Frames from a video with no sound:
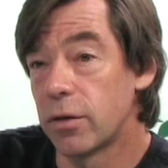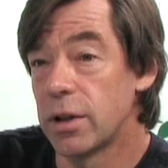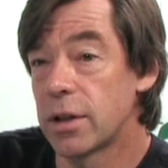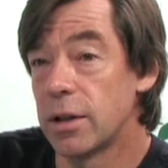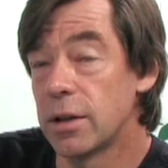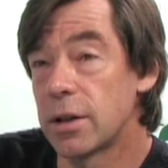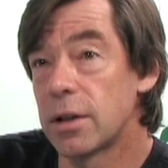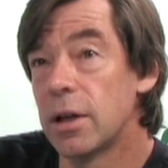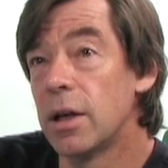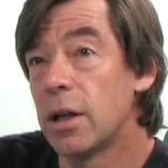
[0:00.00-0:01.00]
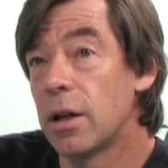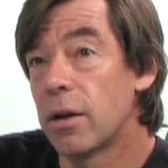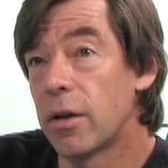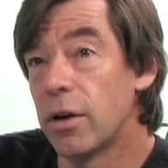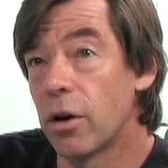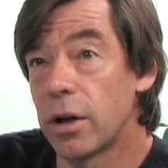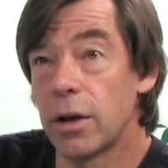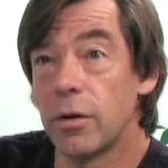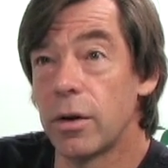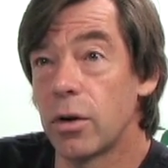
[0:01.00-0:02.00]
instance, they're not
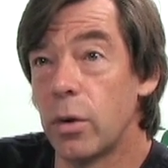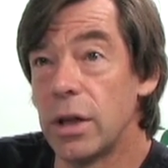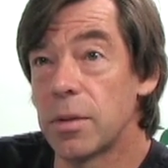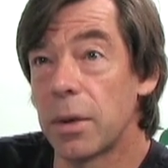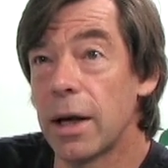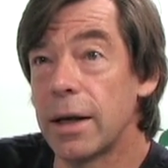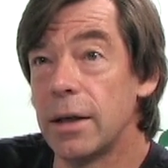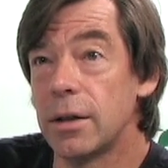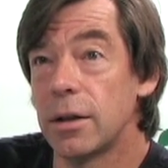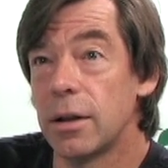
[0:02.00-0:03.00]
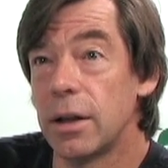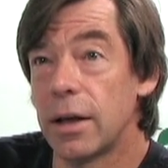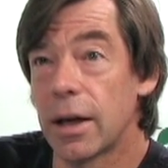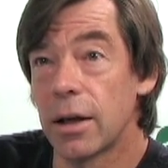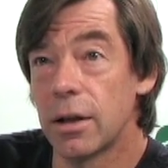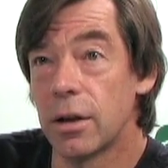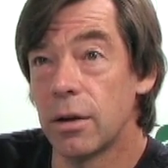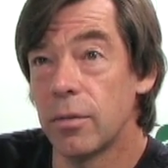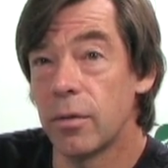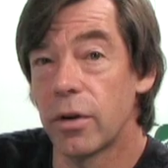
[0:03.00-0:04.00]
including the Queen's Plate in Canada,
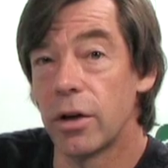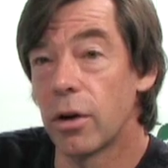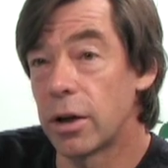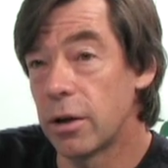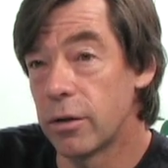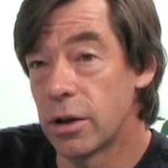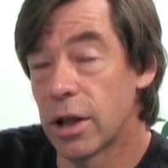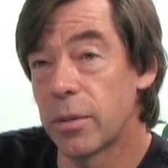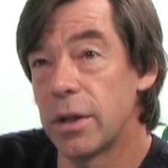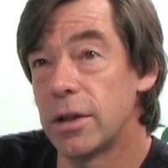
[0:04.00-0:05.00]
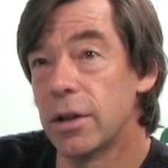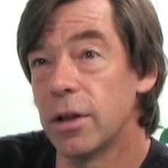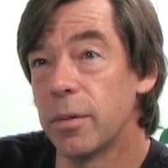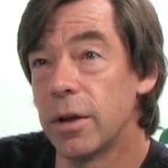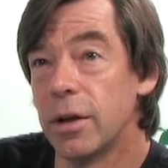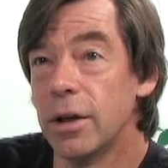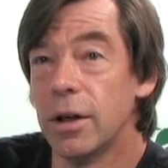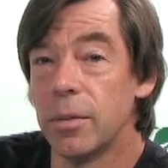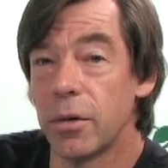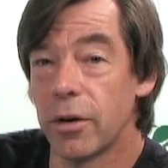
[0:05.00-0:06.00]
they're not including the Japanese Derby,
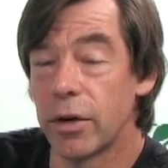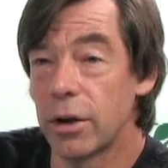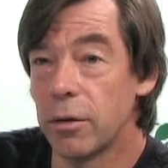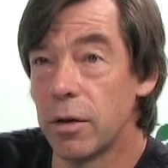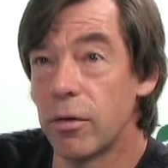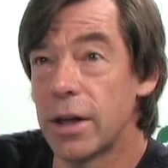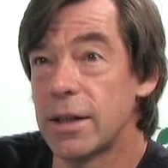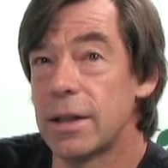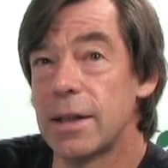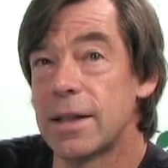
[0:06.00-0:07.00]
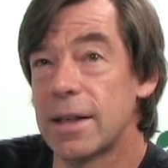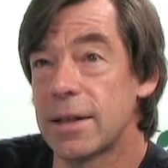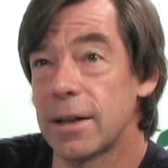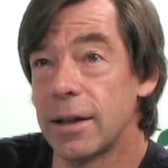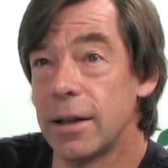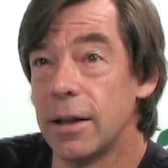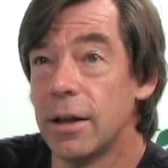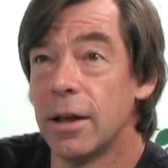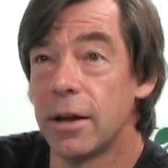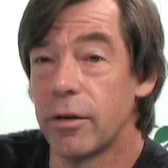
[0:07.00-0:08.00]
but they're including races in Sicily,
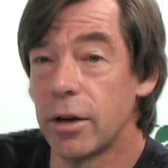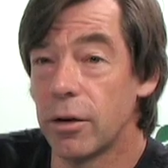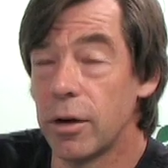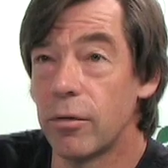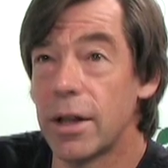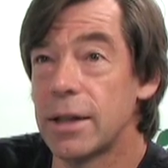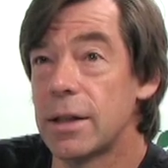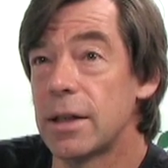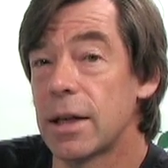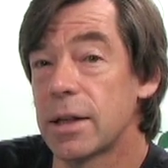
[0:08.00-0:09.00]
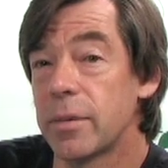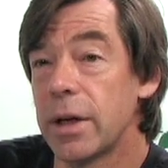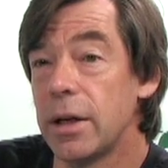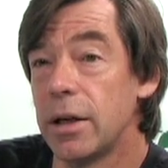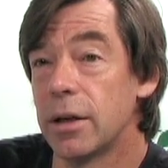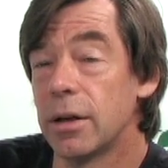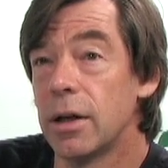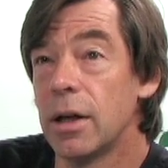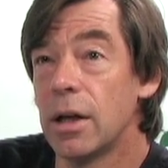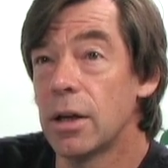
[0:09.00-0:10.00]
they're including races in Tasmania.
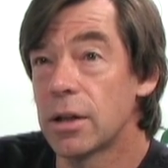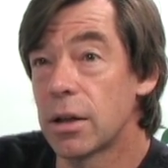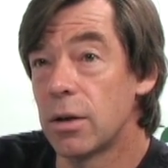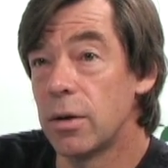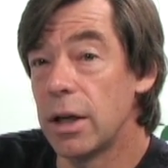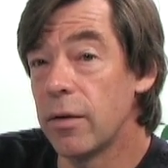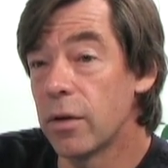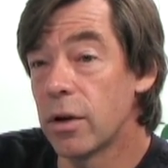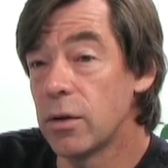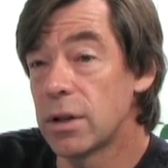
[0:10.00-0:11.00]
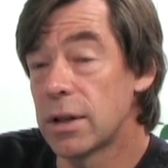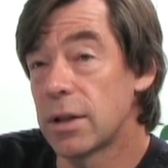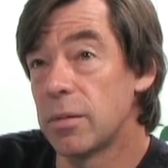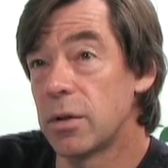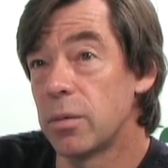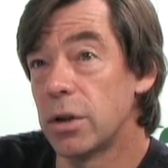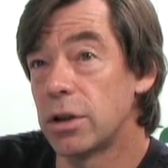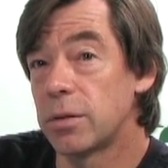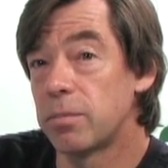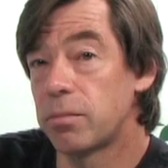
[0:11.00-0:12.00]
So even those systems
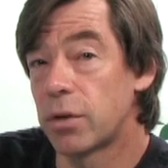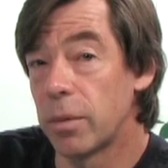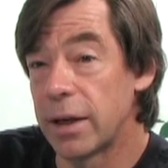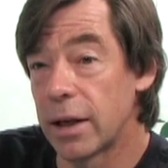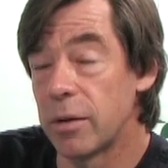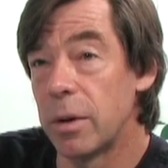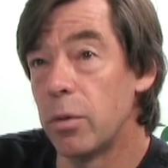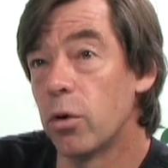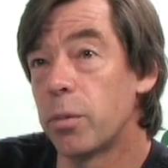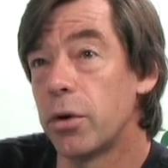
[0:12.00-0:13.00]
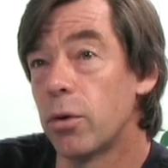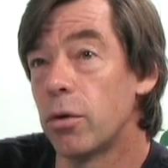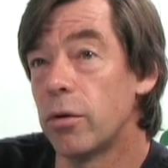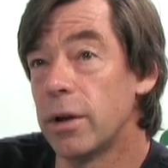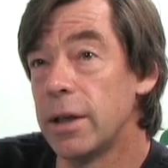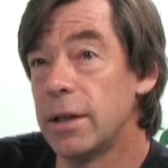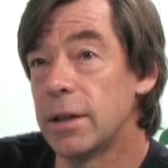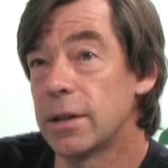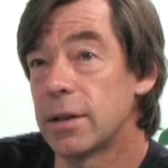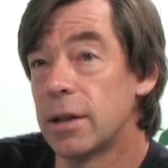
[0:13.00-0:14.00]
which probably claim to be more pure or
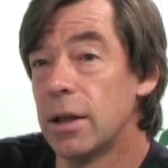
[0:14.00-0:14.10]
elitist